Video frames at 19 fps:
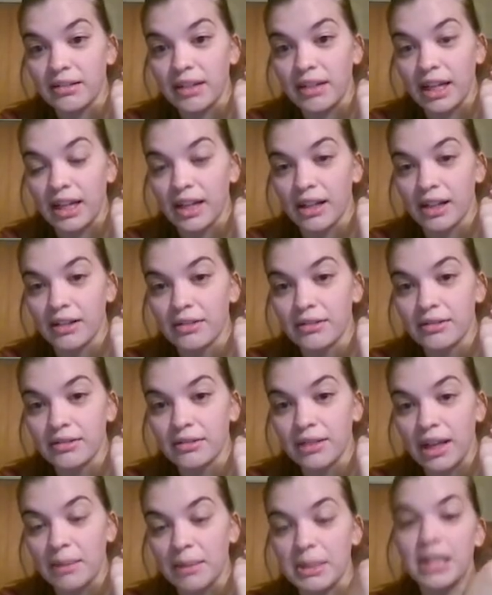And,
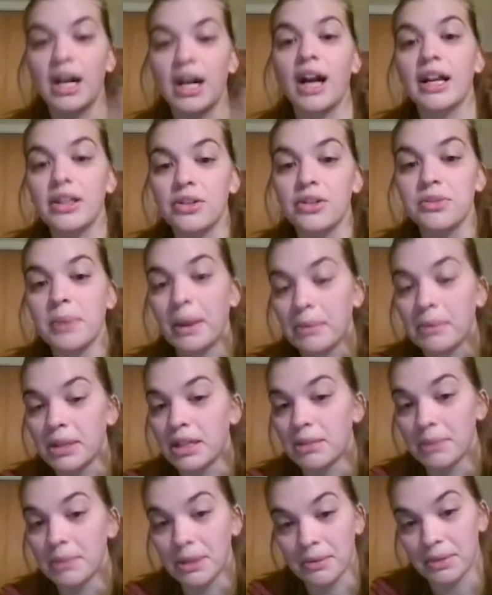I mean, Kylo is probably
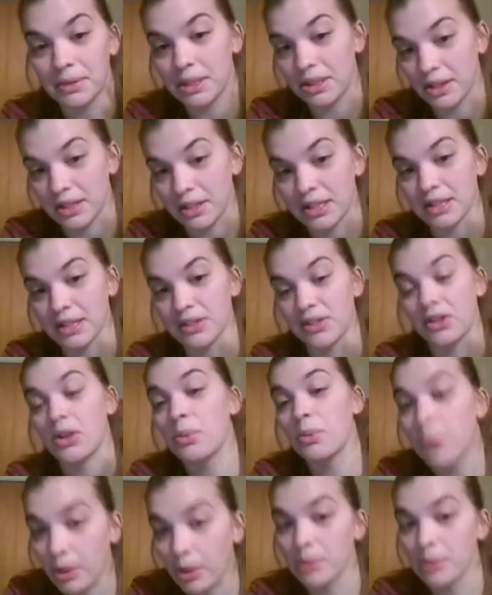going to be the one taunting, so he'll
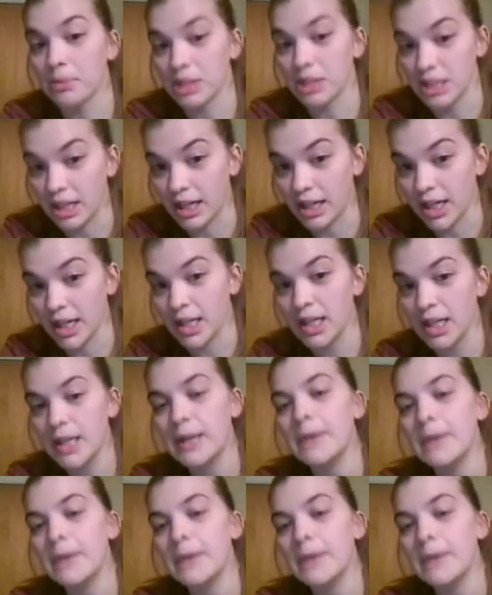probably die.